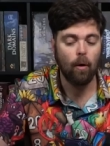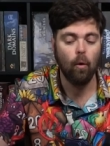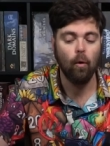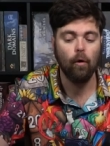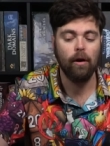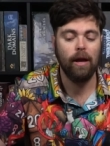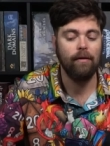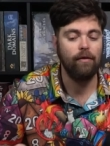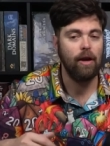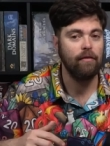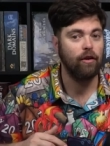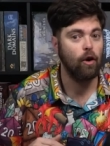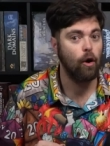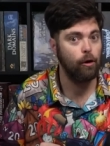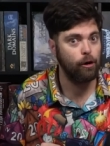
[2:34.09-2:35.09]
or if you have
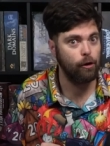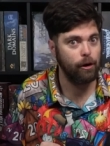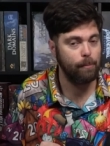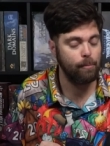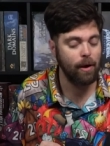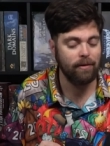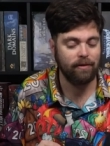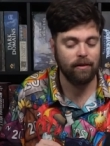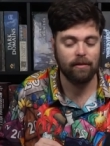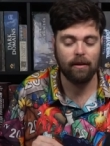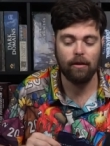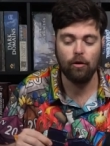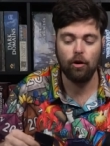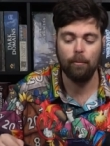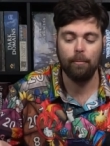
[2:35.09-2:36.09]
a card already present,
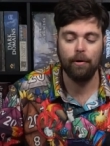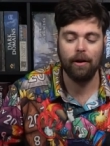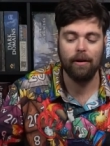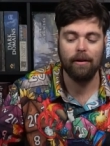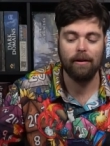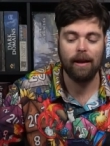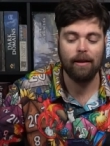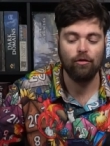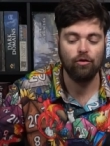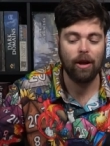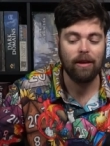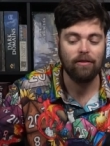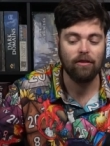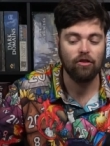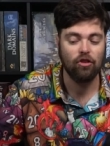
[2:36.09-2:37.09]
you can put it
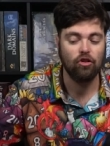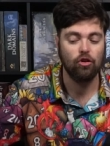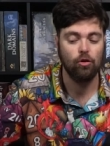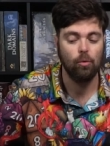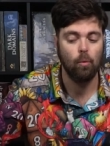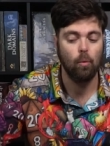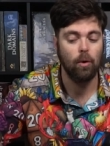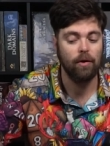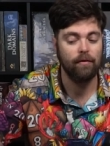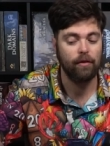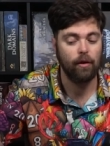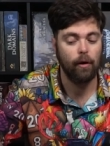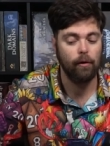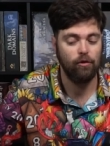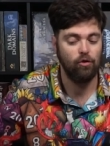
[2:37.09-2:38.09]
adjacent to one of the
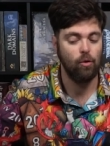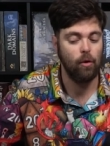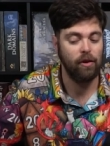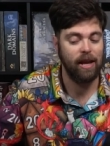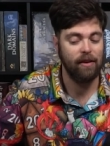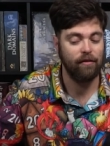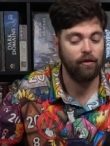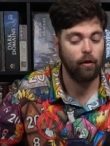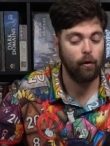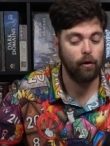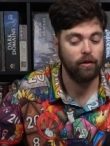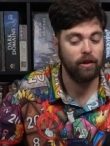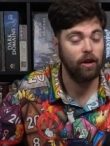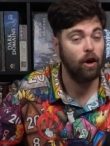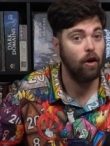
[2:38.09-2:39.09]
cards you already have
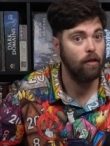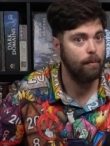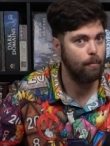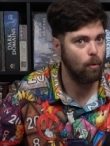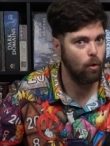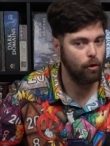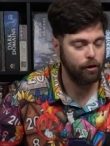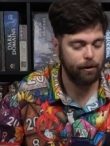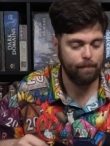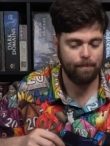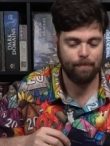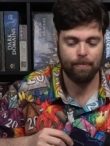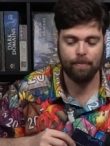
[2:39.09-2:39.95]
currently on the board.